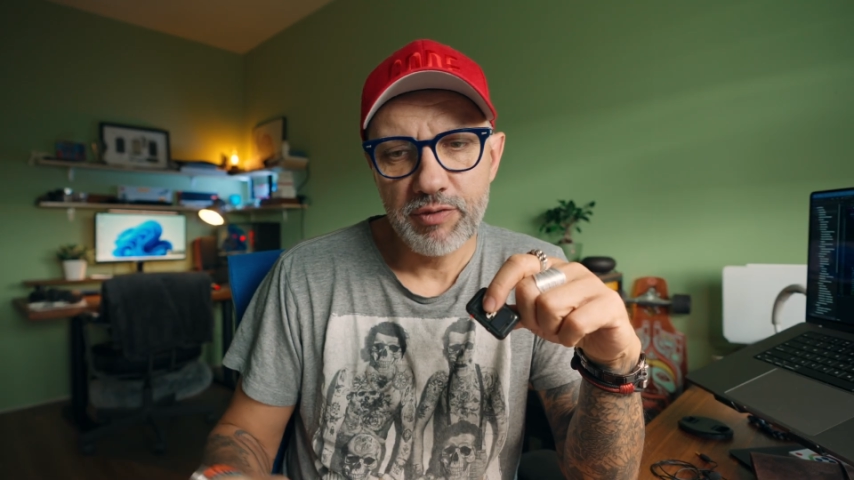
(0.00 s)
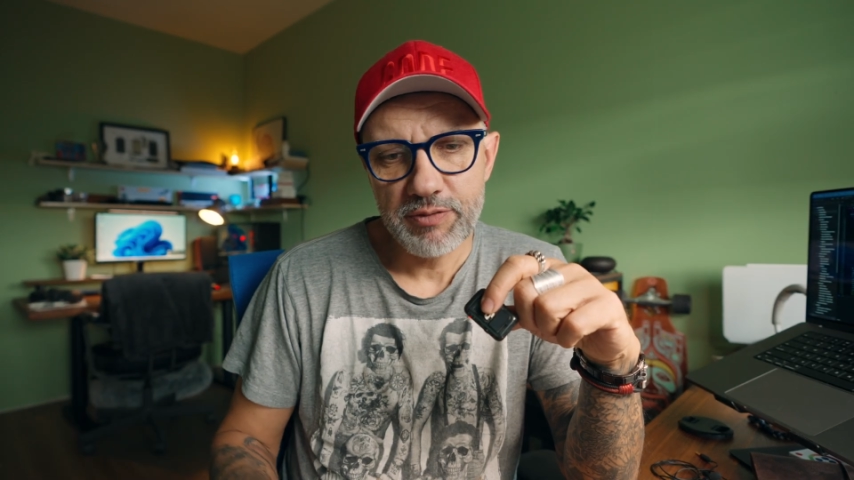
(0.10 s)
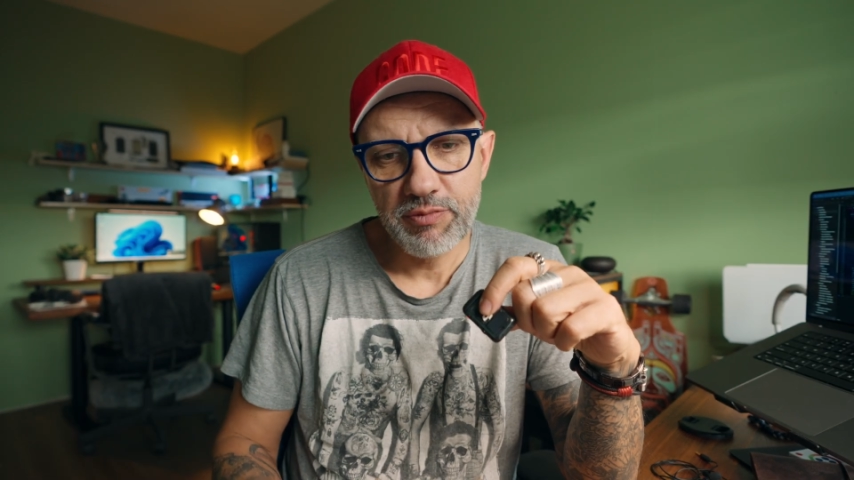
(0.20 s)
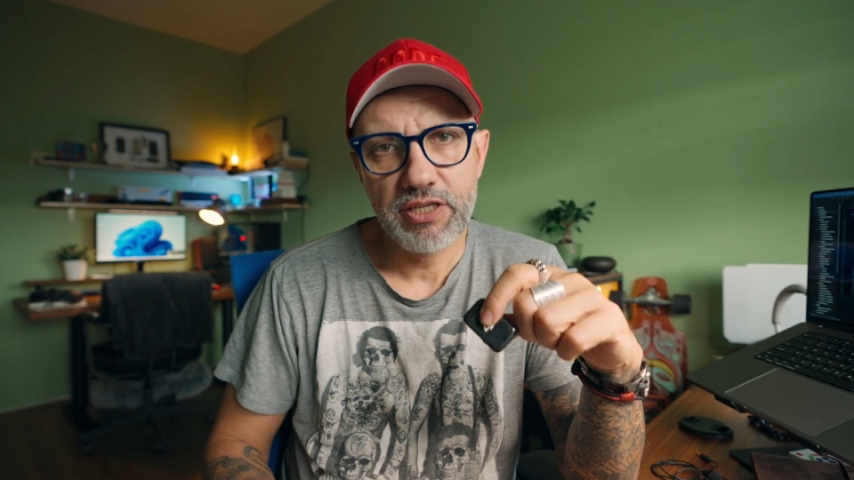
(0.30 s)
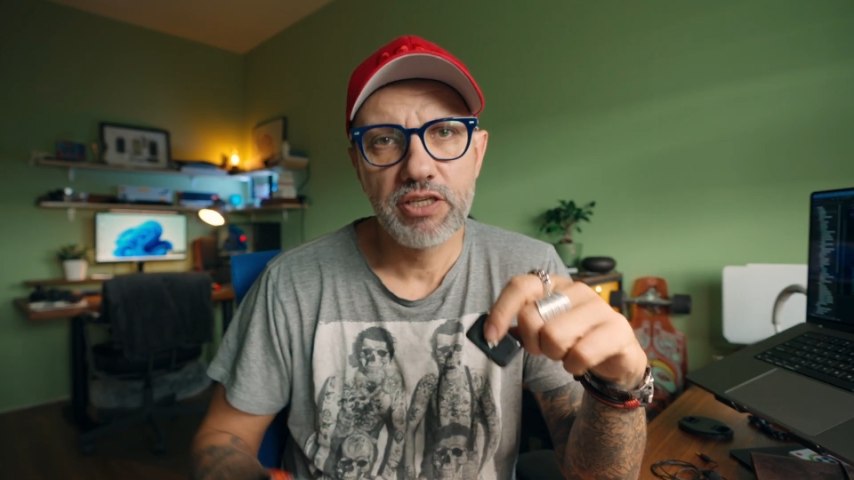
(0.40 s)

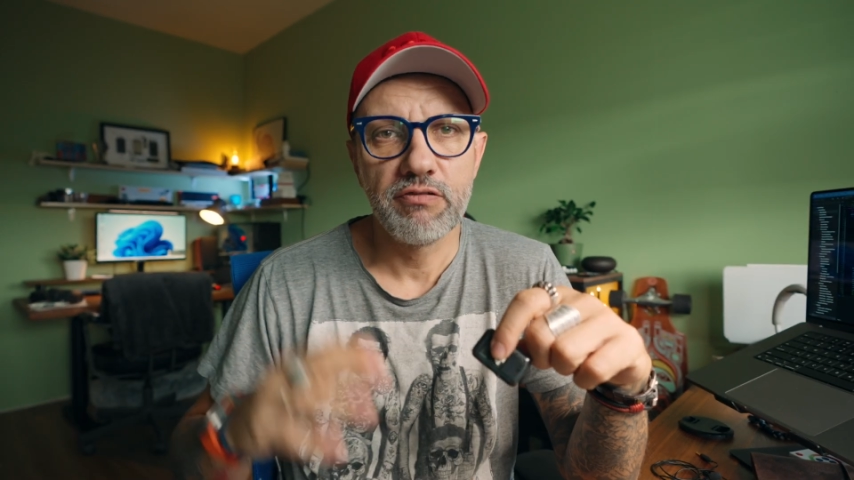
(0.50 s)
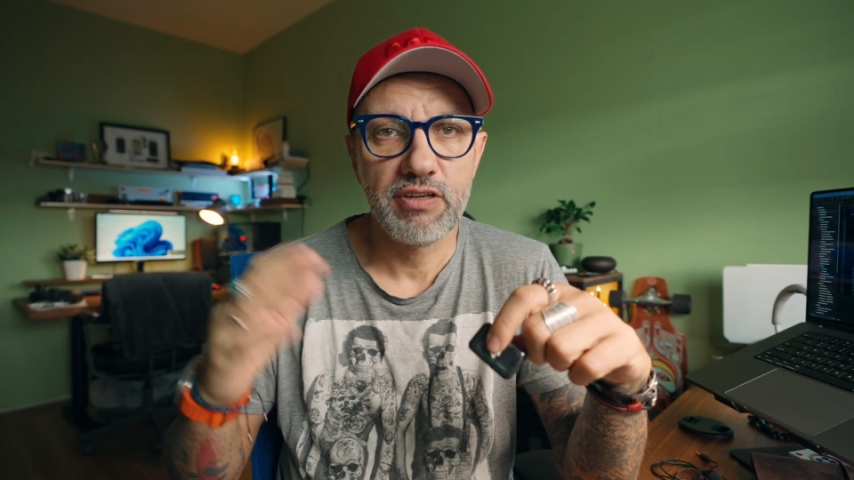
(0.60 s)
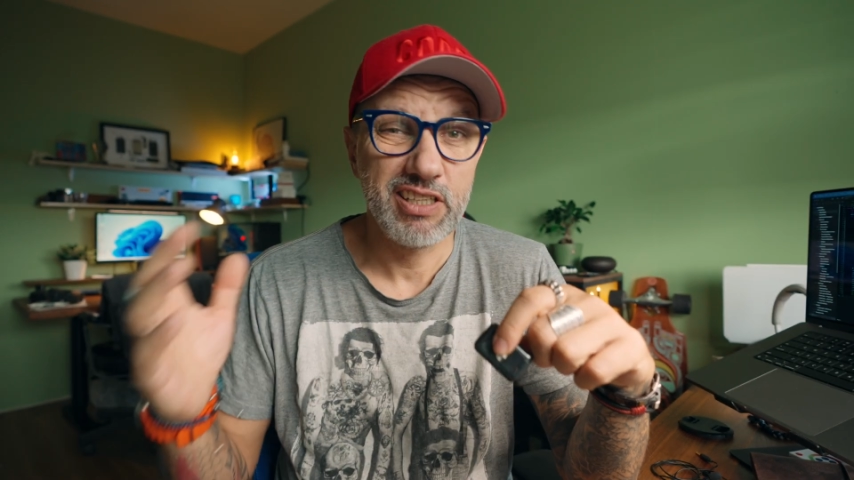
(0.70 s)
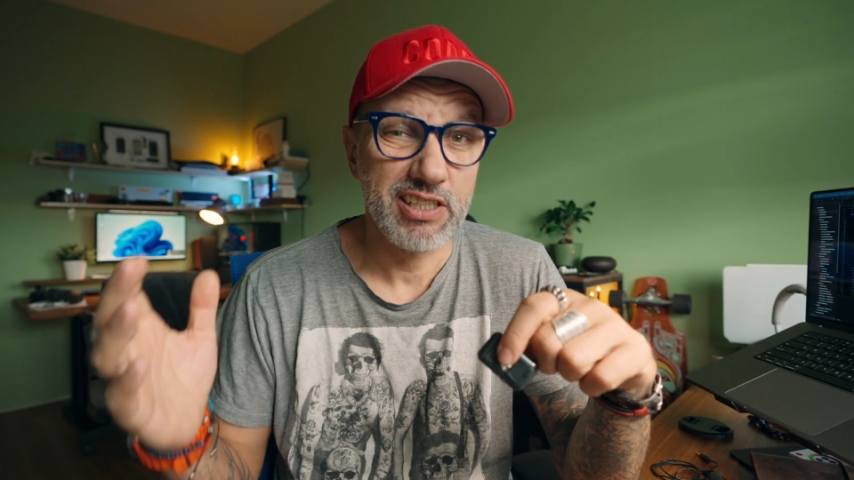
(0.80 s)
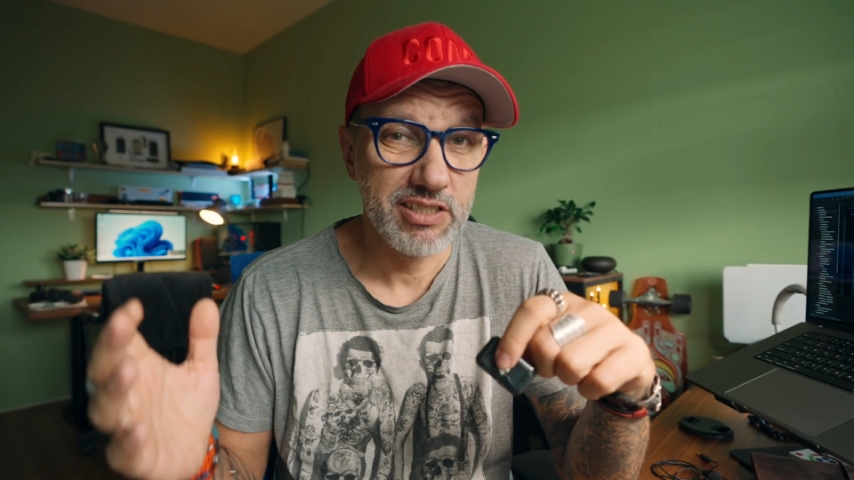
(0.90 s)
perspective,
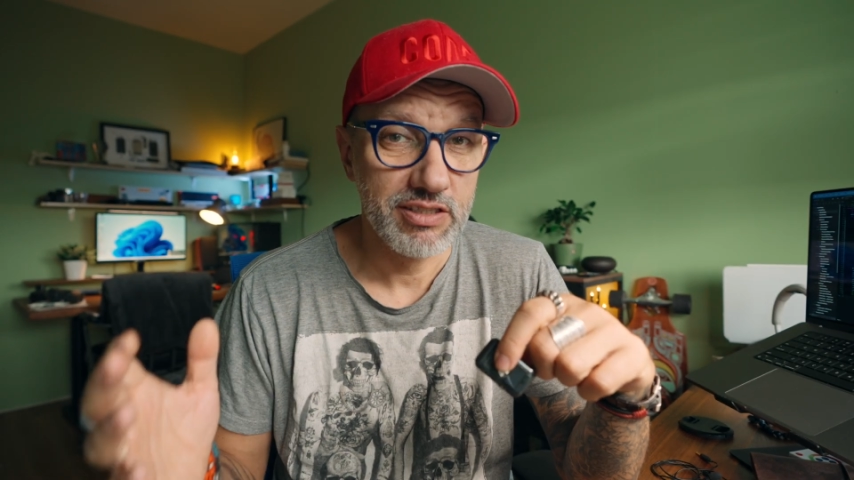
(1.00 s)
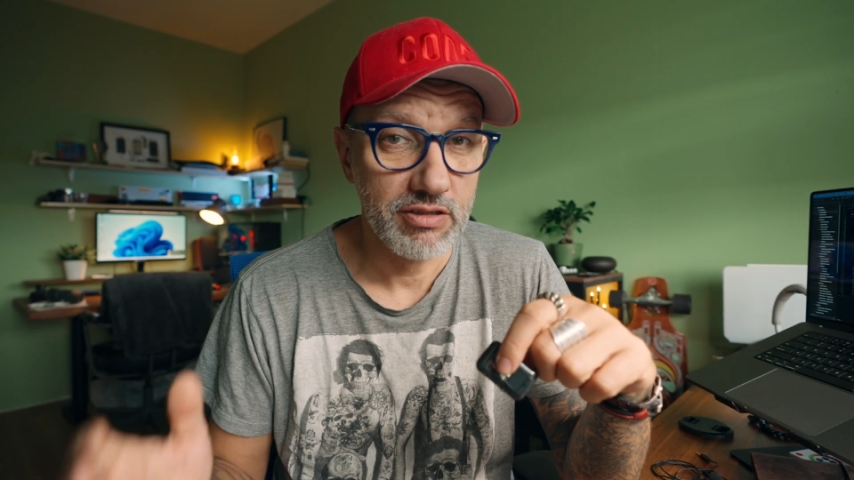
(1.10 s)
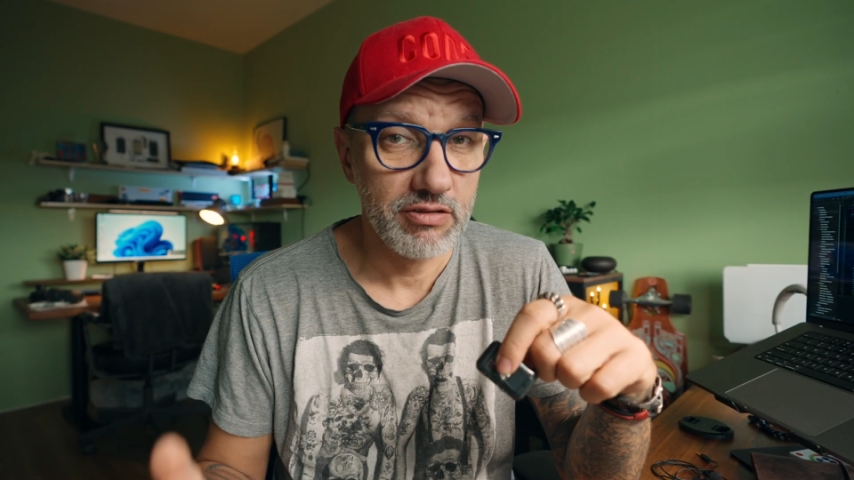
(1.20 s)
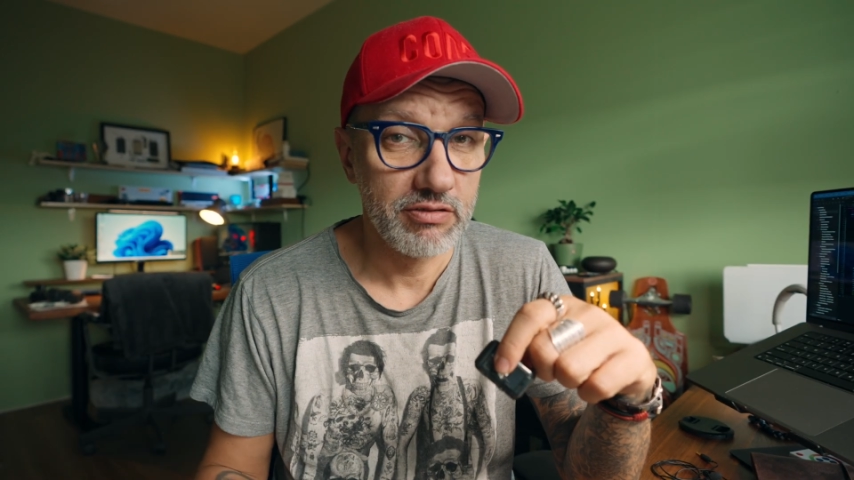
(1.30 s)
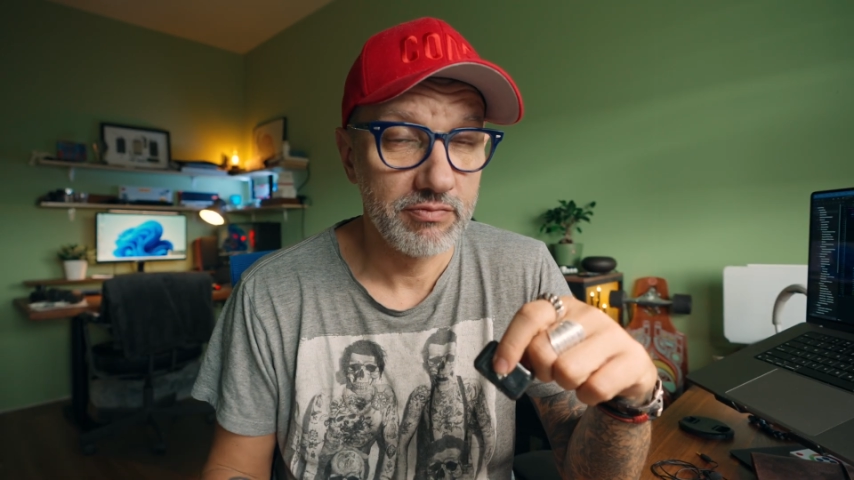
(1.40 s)
it is
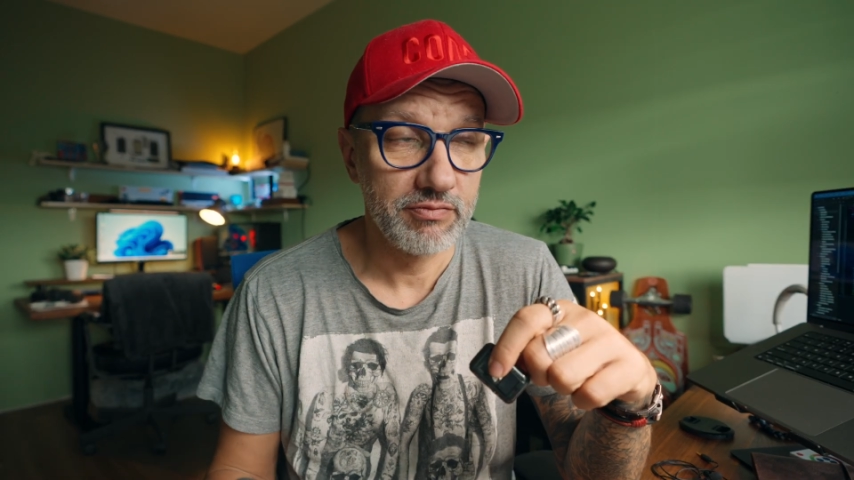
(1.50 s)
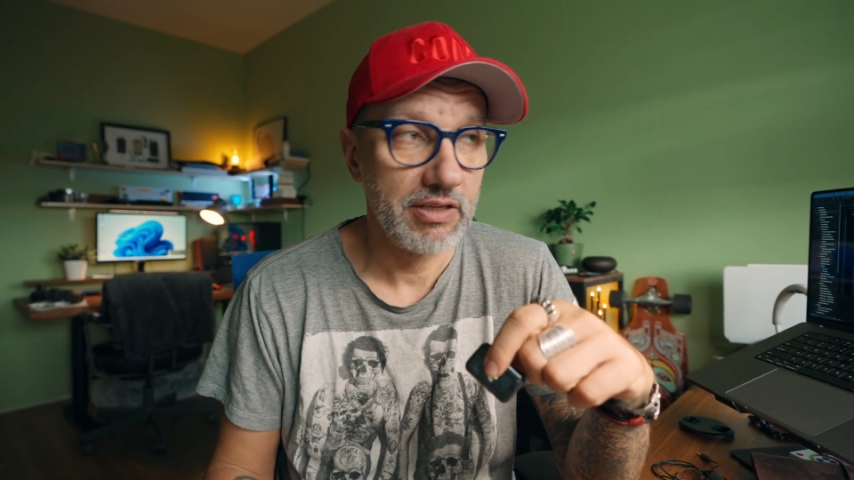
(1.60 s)
so.